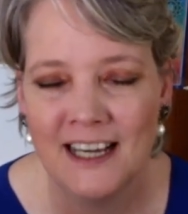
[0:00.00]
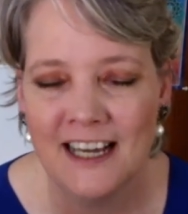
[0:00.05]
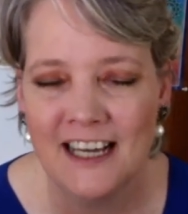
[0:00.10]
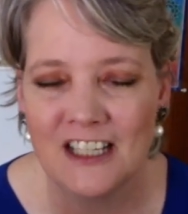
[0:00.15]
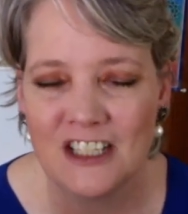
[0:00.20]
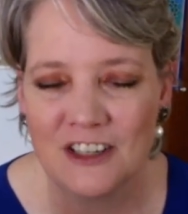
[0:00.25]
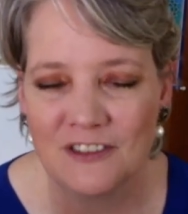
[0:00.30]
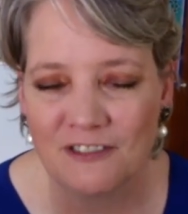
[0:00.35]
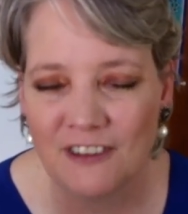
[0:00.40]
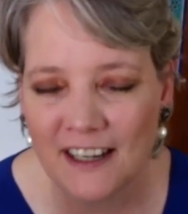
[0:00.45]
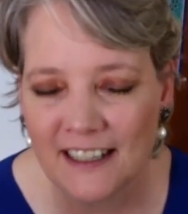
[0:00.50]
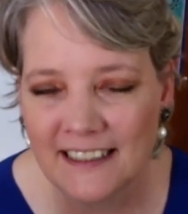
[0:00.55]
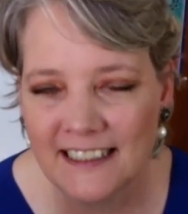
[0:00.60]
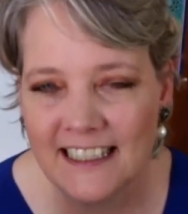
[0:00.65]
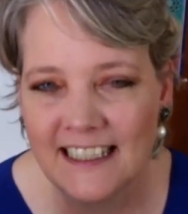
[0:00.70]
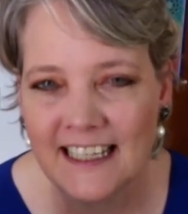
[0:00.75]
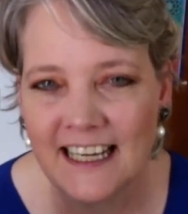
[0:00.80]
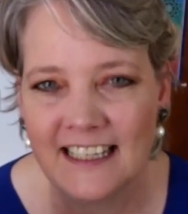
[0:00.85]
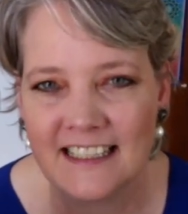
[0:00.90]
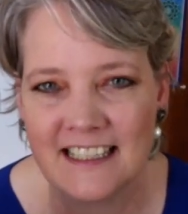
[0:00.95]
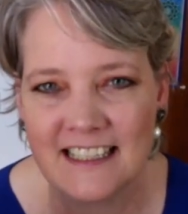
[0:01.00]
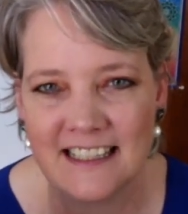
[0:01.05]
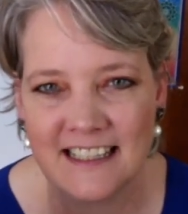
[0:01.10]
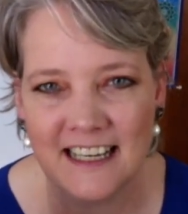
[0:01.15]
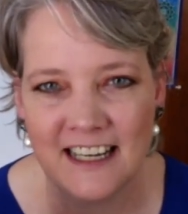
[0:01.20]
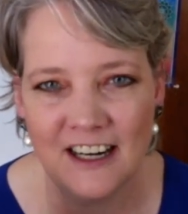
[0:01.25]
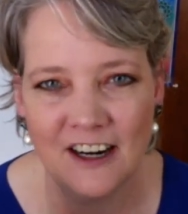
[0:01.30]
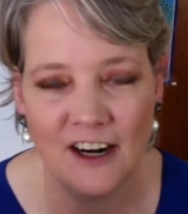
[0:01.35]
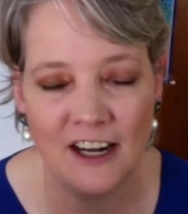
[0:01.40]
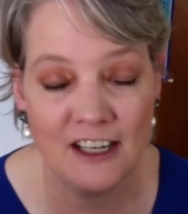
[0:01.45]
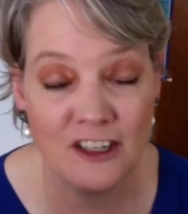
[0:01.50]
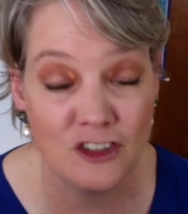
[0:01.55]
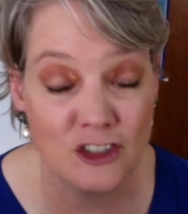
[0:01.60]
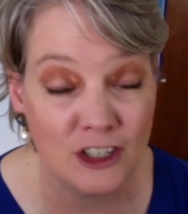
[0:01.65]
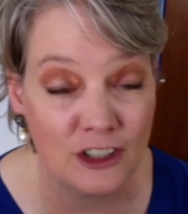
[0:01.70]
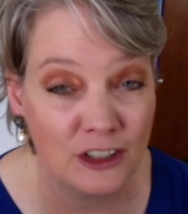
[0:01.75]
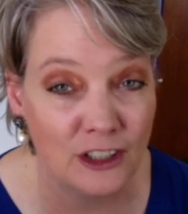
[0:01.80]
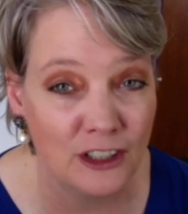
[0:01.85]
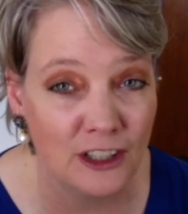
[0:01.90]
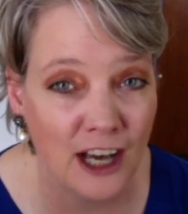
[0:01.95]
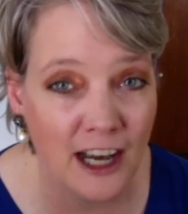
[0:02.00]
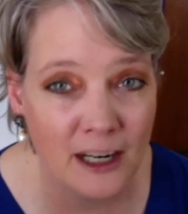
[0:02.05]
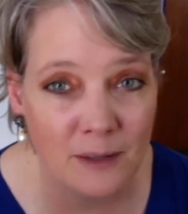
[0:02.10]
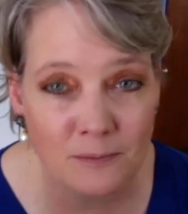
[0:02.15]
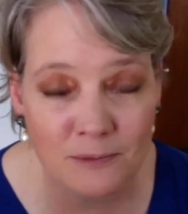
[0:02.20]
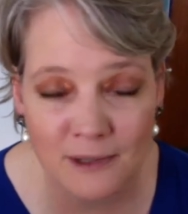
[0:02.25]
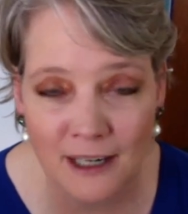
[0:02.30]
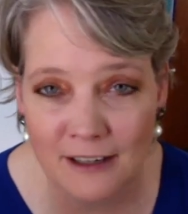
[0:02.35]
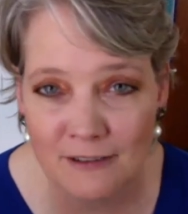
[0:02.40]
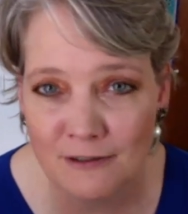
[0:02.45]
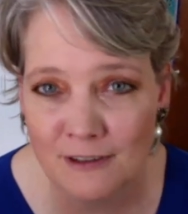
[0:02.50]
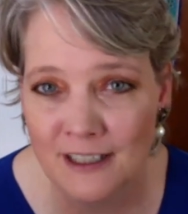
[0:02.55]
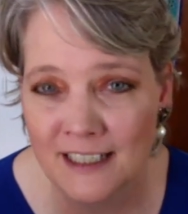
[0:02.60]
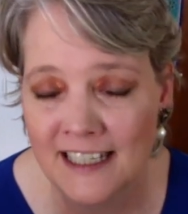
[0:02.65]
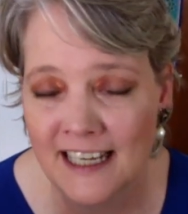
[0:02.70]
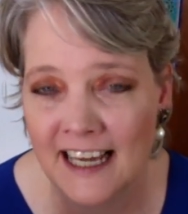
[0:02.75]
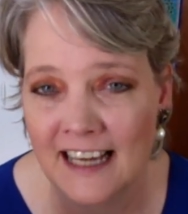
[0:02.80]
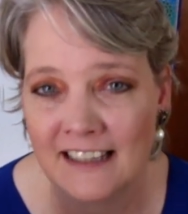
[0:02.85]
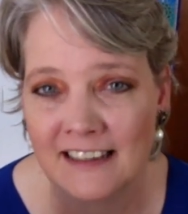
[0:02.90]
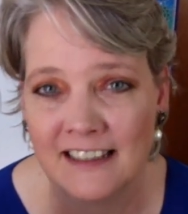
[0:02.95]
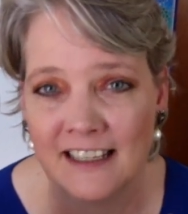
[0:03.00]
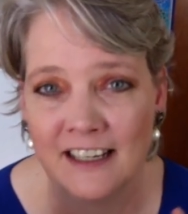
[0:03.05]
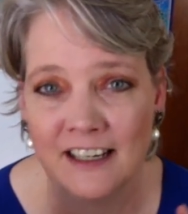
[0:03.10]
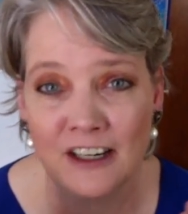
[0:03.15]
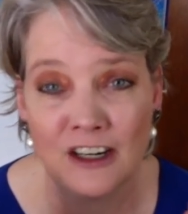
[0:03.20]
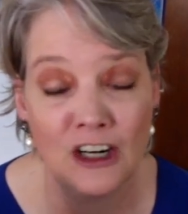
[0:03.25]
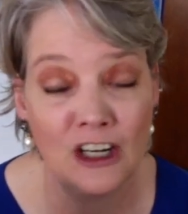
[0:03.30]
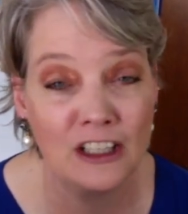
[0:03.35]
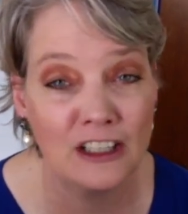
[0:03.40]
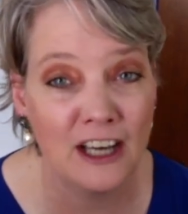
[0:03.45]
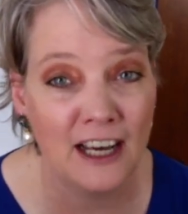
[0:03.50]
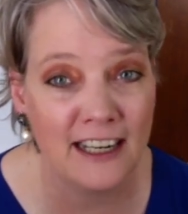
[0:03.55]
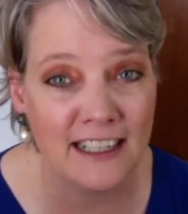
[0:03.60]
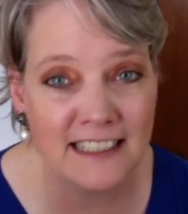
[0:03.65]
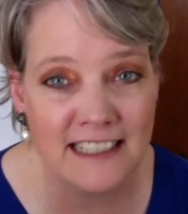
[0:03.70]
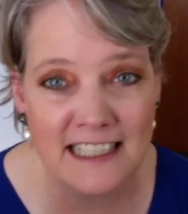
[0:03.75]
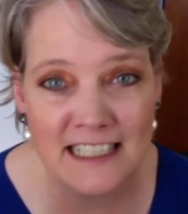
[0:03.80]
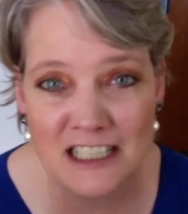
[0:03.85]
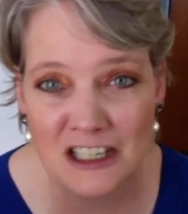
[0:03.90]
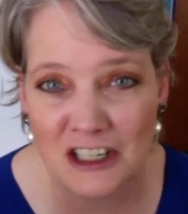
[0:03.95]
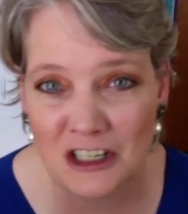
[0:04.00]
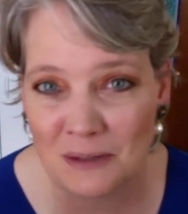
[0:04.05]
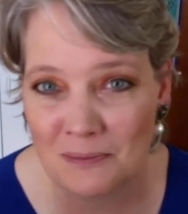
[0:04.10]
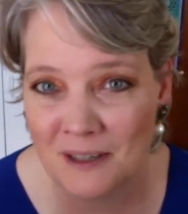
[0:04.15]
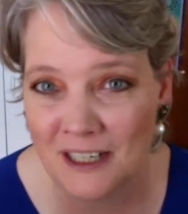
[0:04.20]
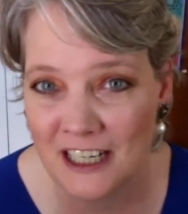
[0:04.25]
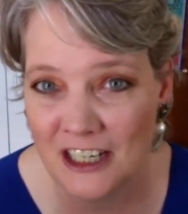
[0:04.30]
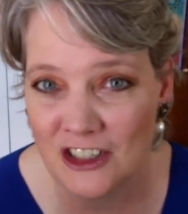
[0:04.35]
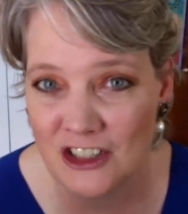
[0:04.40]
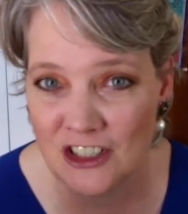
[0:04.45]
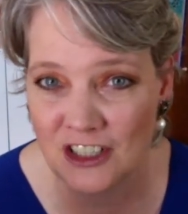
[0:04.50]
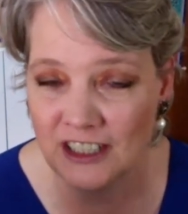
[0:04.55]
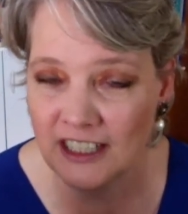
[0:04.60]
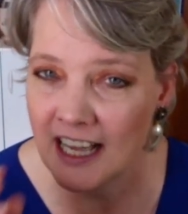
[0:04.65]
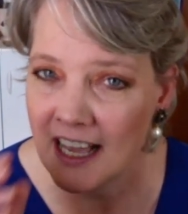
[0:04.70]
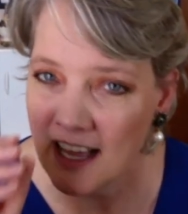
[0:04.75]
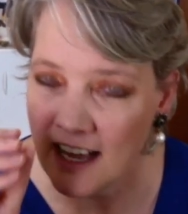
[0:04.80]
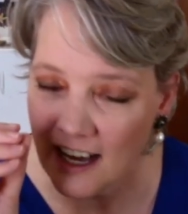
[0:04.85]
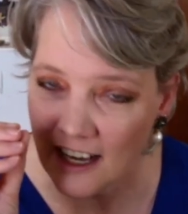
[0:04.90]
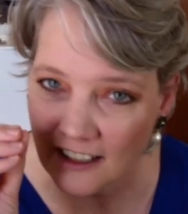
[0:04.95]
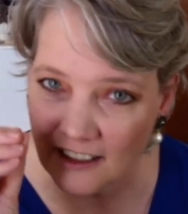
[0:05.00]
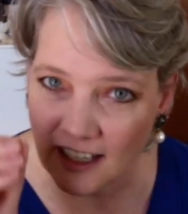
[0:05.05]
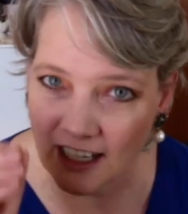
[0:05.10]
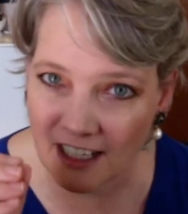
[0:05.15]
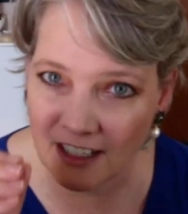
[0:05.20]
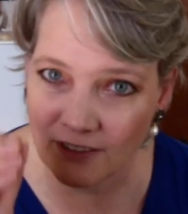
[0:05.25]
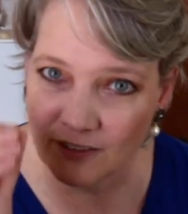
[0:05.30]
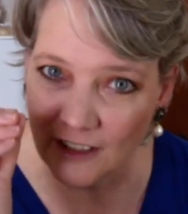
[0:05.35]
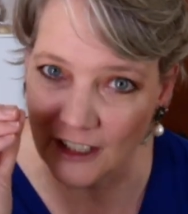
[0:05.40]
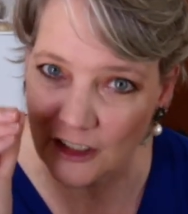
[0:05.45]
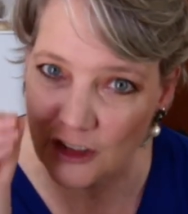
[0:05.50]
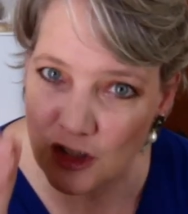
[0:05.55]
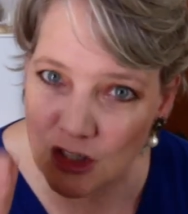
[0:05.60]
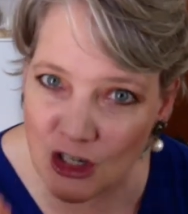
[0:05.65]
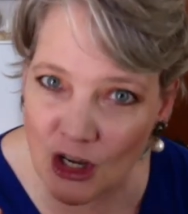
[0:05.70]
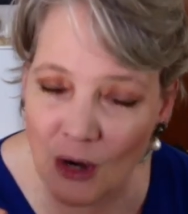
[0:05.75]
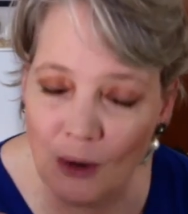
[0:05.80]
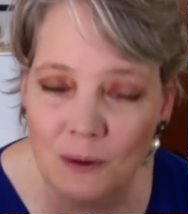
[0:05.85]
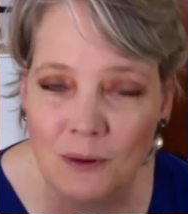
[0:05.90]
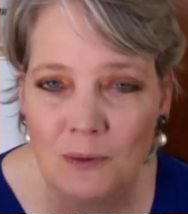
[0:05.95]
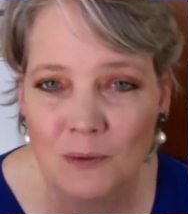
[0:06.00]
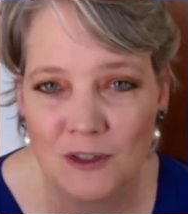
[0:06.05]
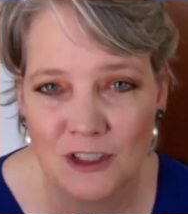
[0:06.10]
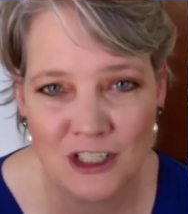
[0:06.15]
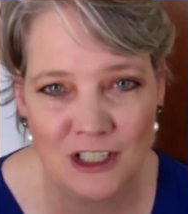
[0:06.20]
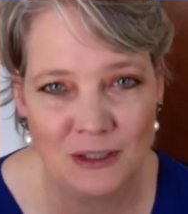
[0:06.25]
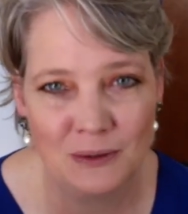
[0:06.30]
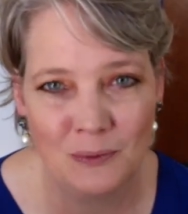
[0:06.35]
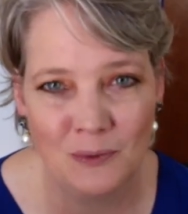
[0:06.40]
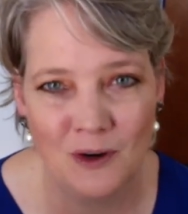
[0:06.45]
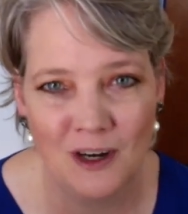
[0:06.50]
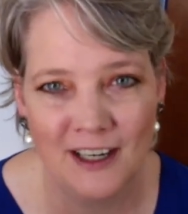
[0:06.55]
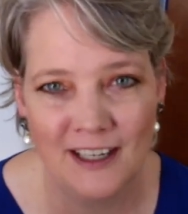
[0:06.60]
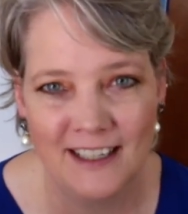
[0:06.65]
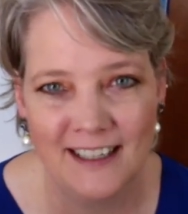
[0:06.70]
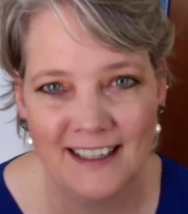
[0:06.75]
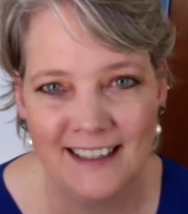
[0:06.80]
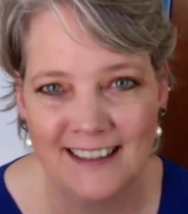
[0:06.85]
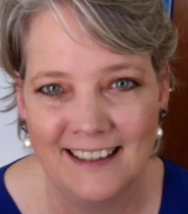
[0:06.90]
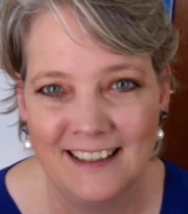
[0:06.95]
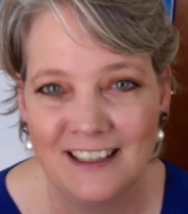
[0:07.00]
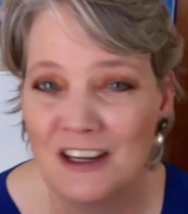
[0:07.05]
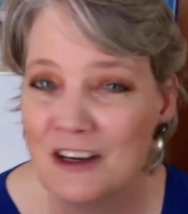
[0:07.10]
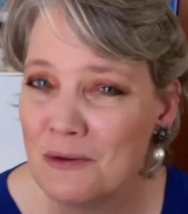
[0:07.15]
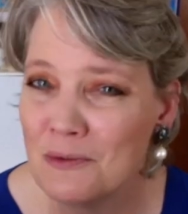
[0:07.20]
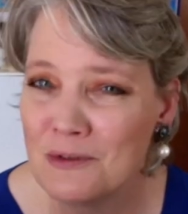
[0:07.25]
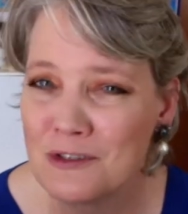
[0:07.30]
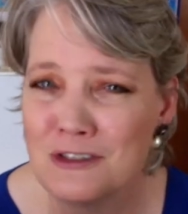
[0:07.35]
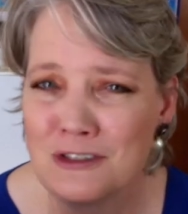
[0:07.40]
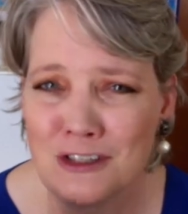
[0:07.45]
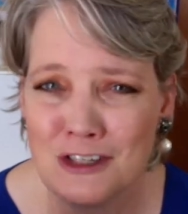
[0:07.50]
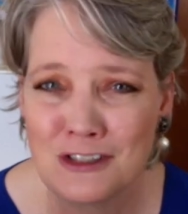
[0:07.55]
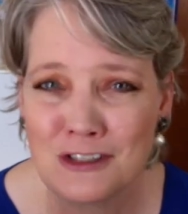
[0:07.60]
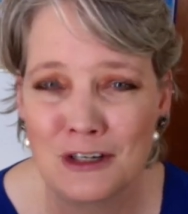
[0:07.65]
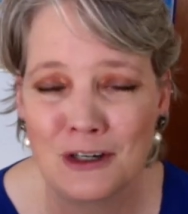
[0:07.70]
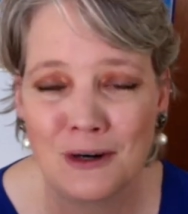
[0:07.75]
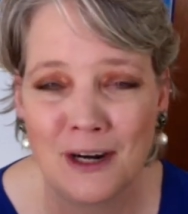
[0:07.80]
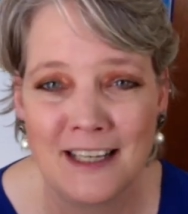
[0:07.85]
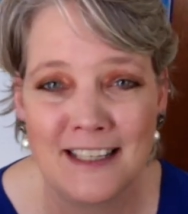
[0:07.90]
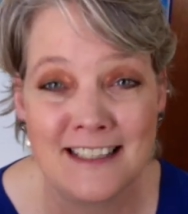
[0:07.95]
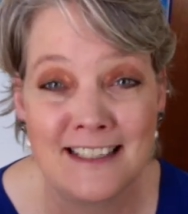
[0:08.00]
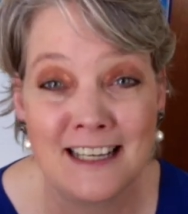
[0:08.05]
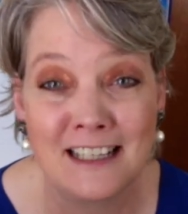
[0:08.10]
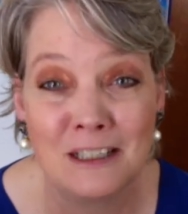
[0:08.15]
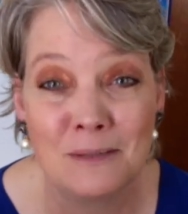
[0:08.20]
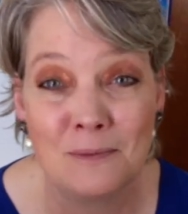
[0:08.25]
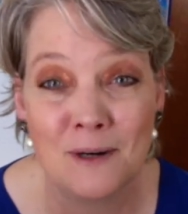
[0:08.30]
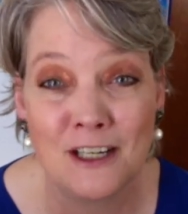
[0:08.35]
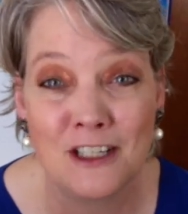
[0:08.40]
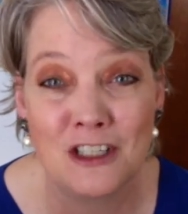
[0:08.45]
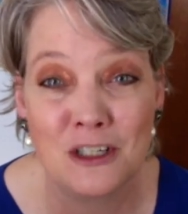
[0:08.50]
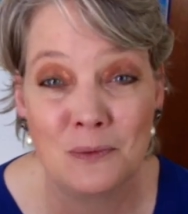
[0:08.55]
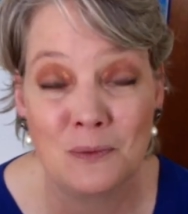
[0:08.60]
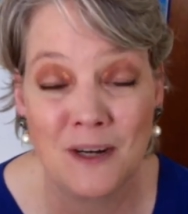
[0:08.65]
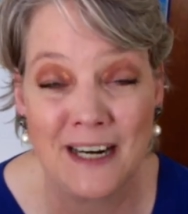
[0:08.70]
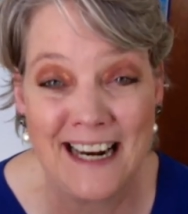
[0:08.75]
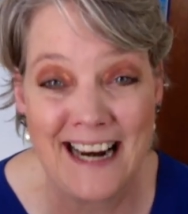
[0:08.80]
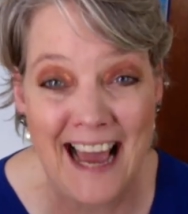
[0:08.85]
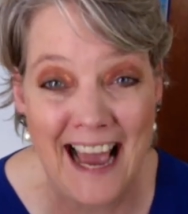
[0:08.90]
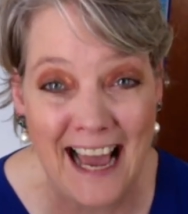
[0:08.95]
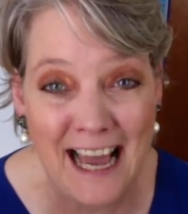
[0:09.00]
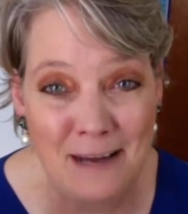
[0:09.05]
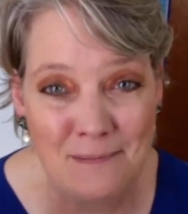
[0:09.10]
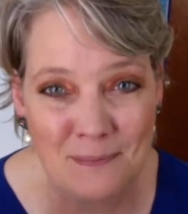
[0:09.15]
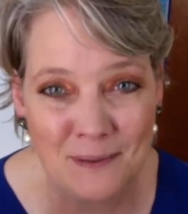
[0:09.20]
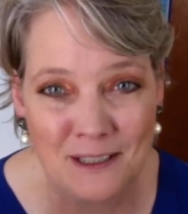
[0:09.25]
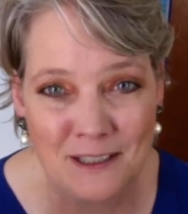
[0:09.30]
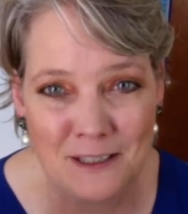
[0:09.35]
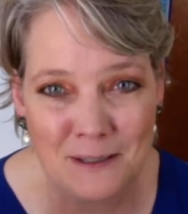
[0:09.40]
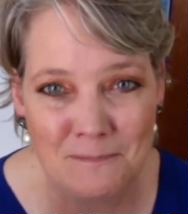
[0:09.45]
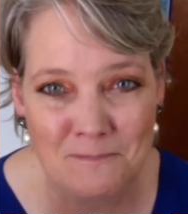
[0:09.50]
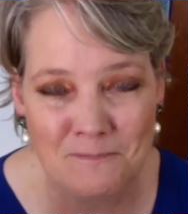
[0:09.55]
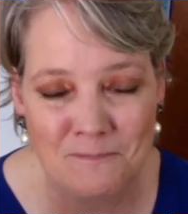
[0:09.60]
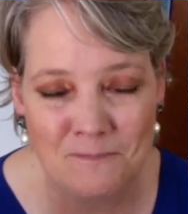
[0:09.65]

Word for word: And she finally gets there, and it took a lot of bravery to get there, a lot of determination, a lot of like knowing what she wanted, and it was just a great celebration when it happened.